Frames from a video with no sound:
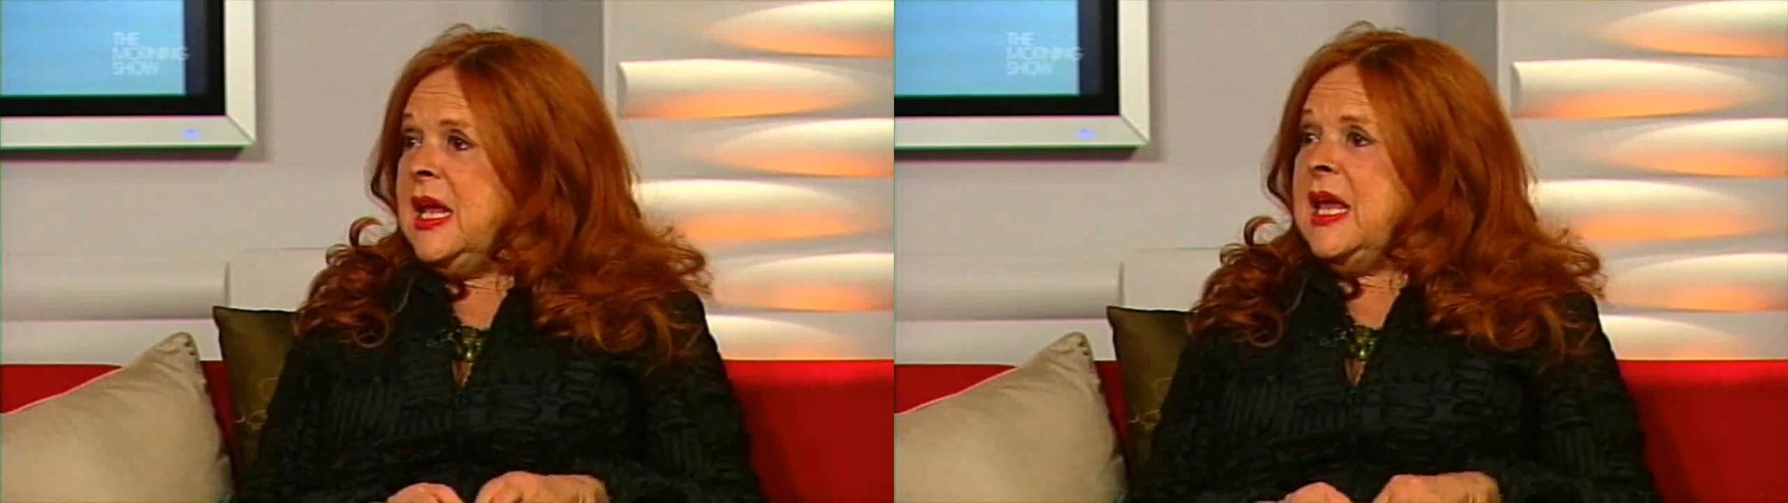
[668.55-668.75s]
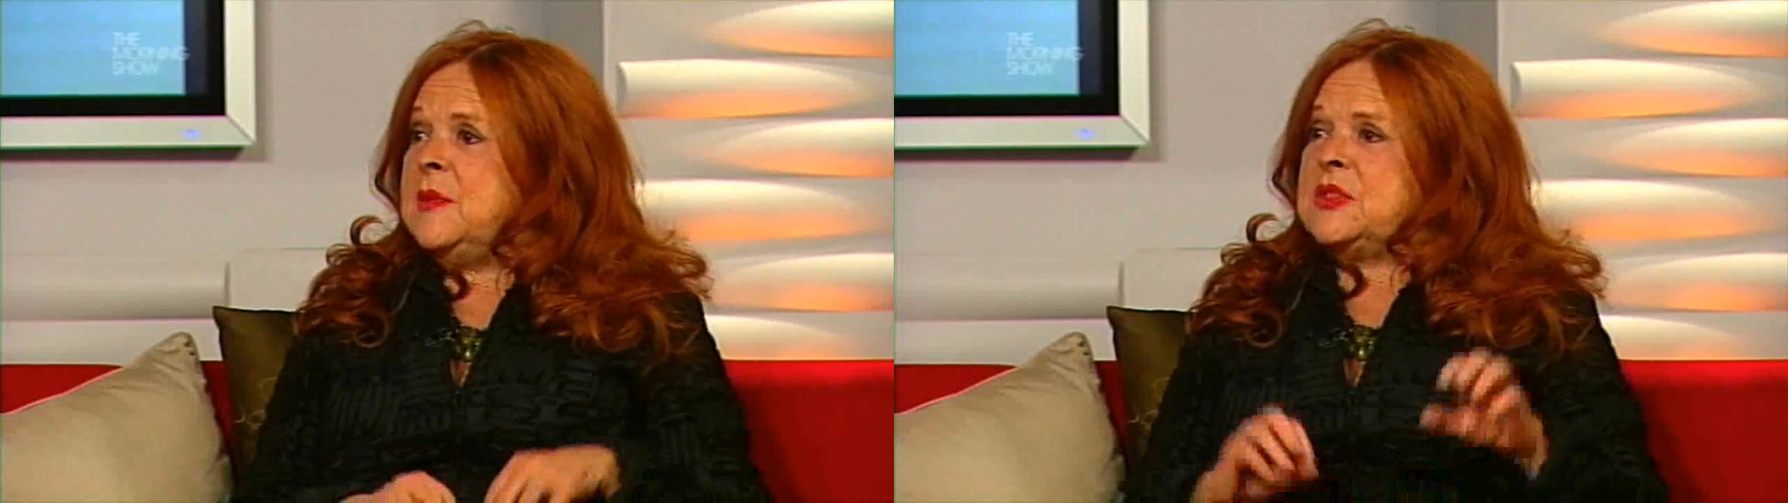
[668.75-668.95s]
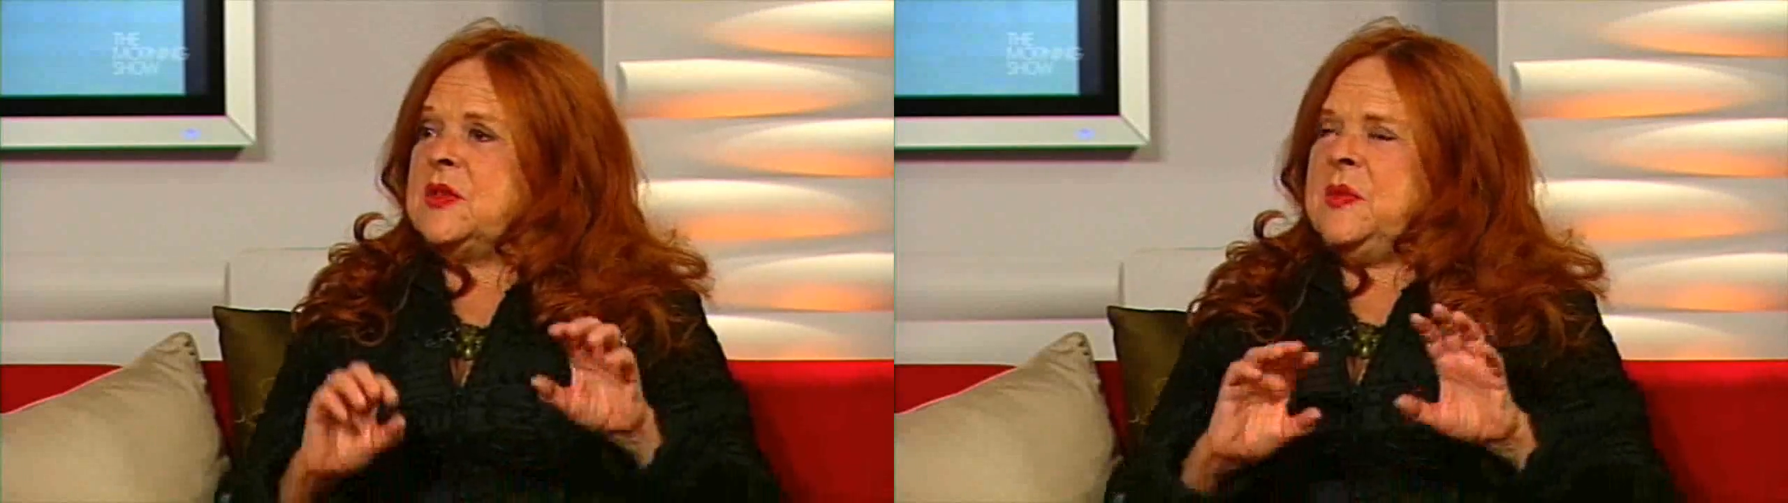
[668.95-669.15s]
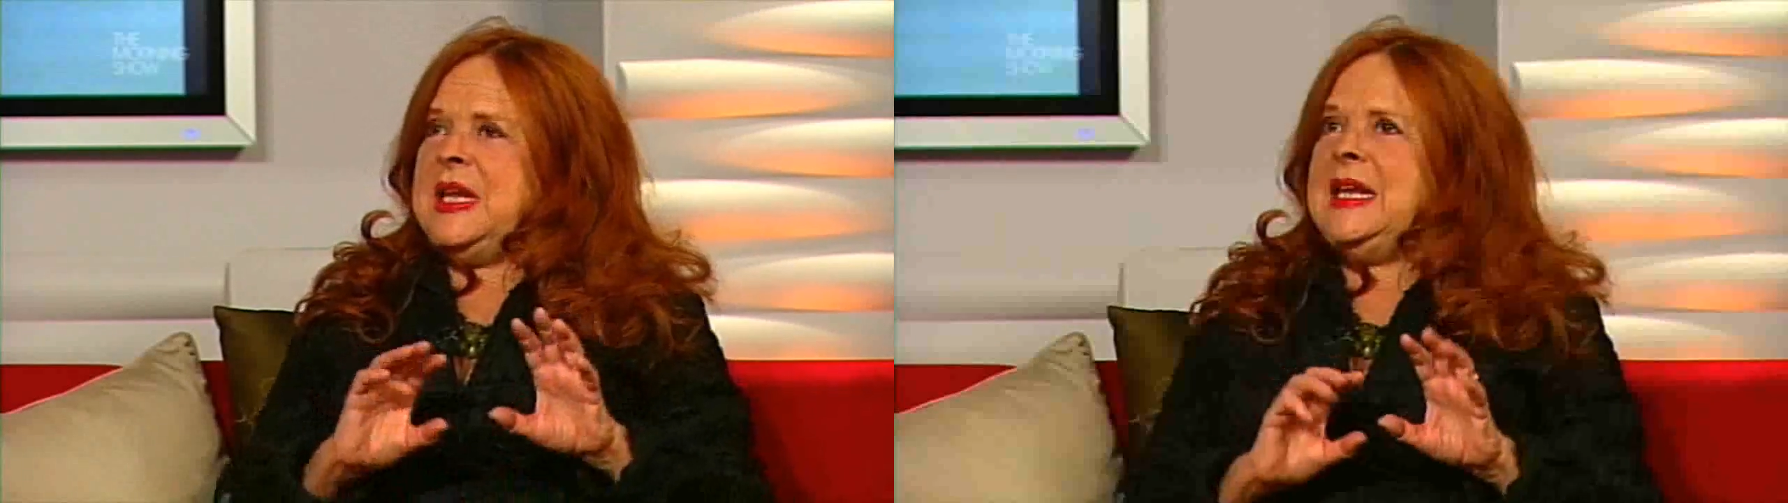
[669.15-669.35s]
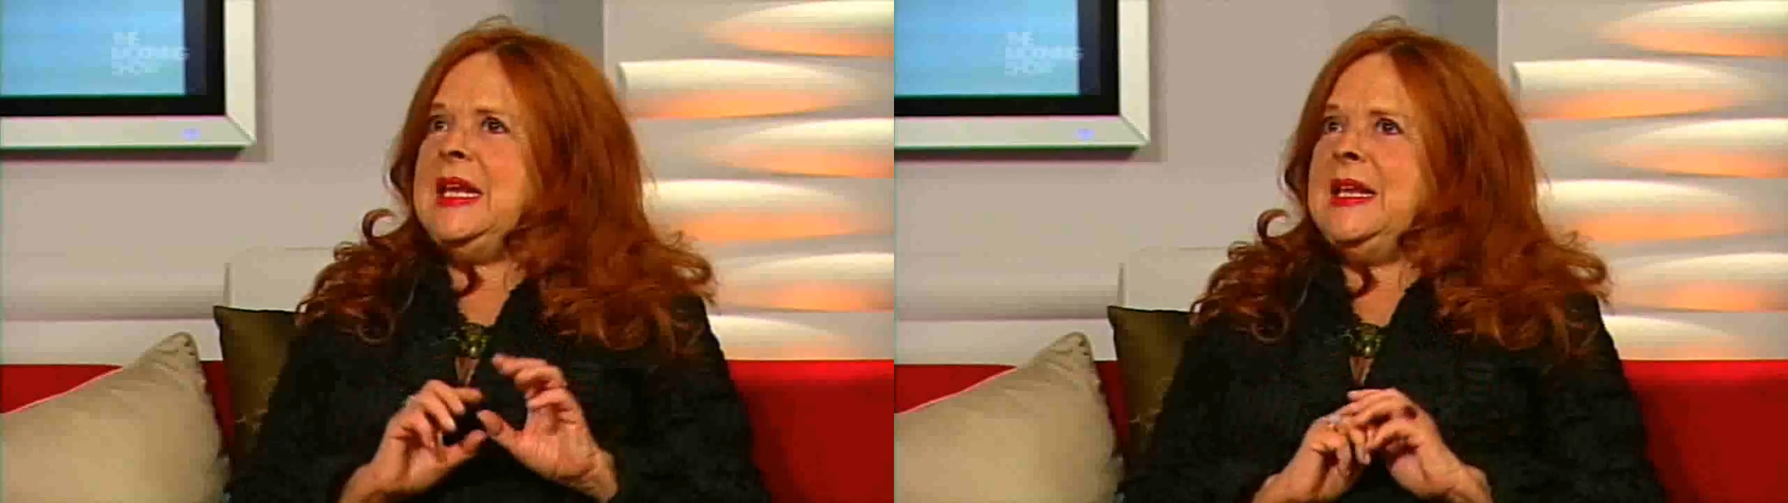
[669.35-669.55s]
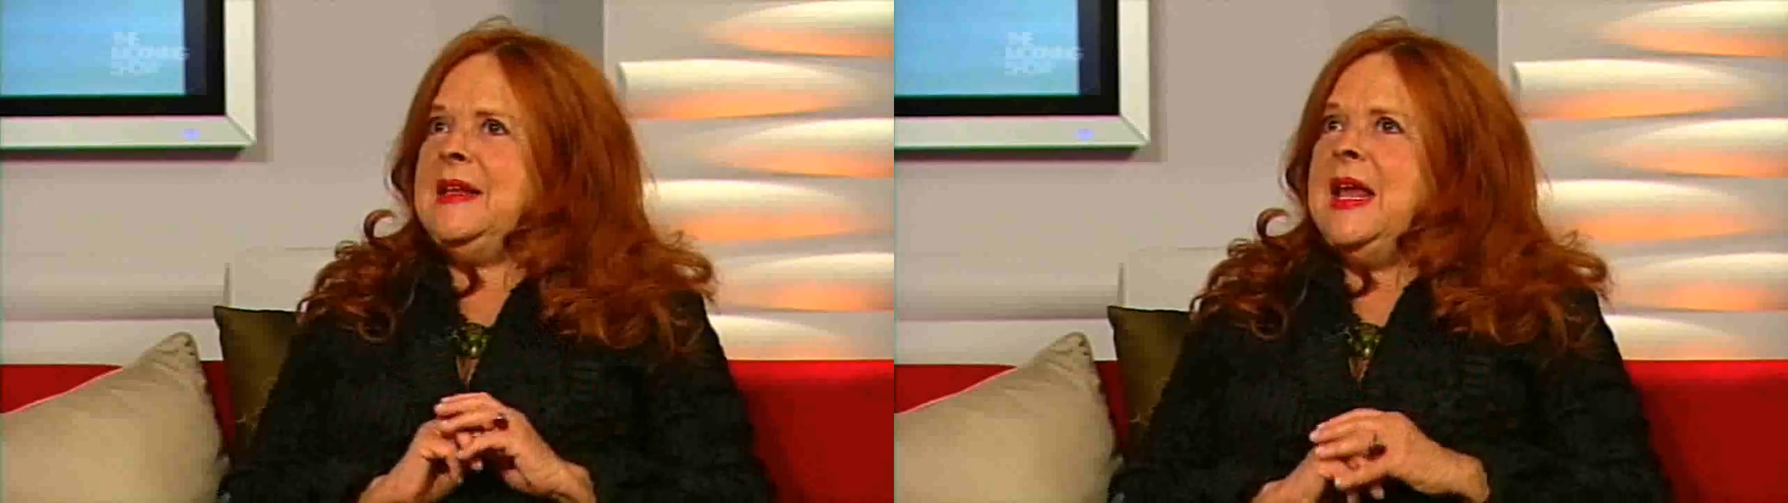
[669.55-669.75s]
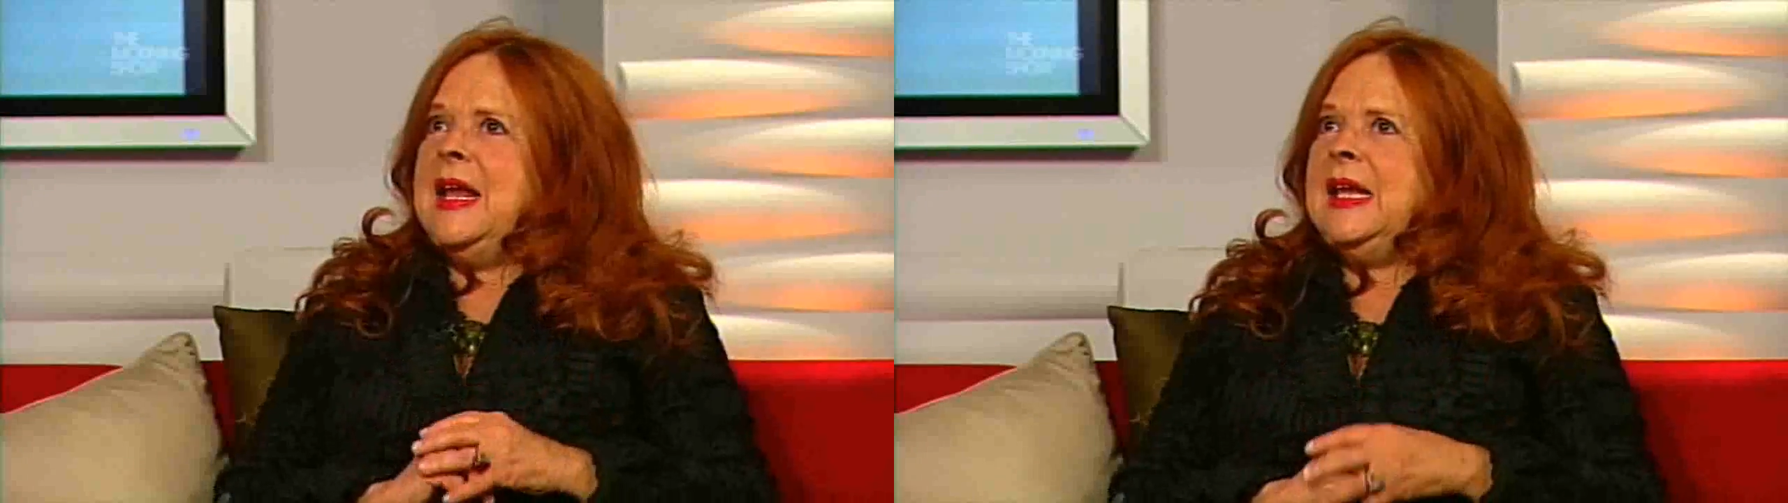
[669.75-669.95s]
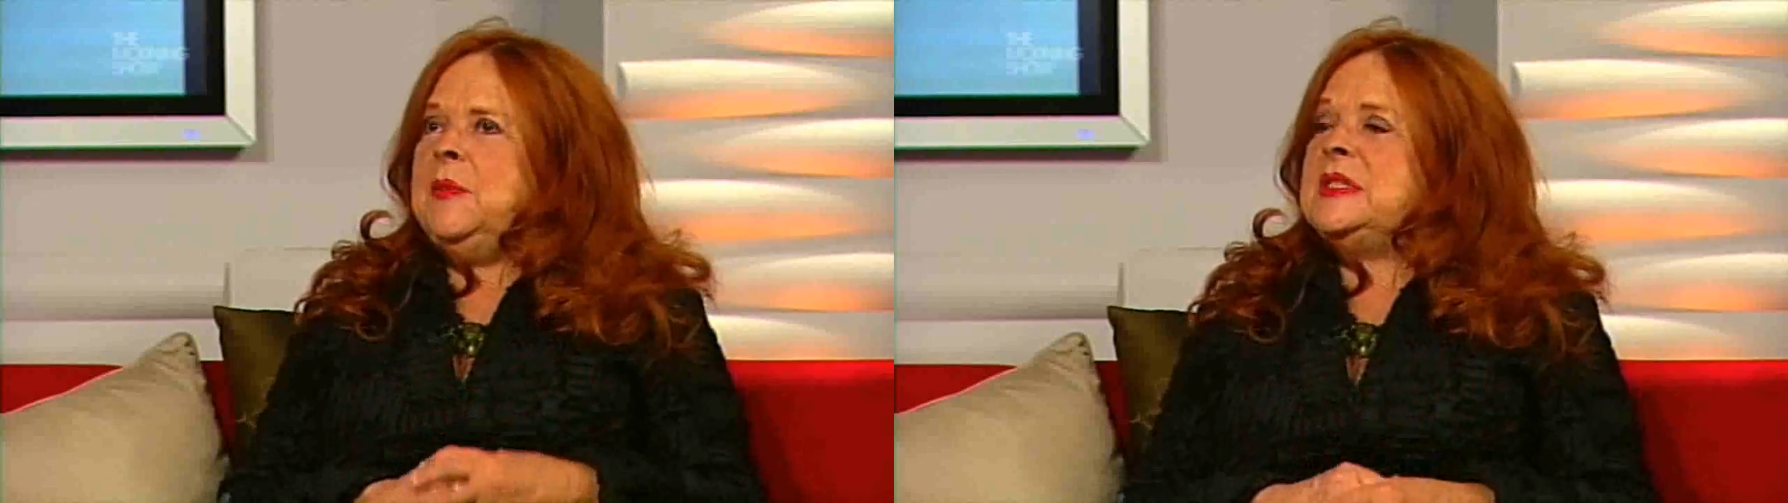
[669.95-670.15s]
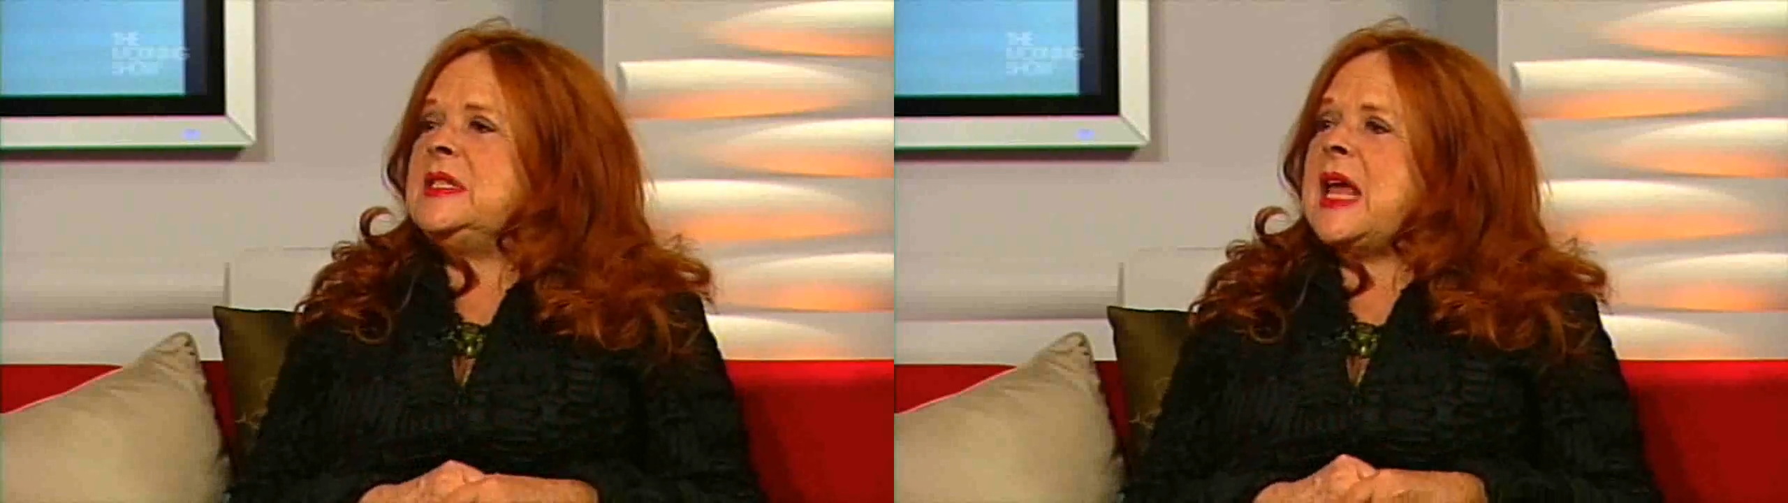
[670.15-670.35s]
and it was he he, he was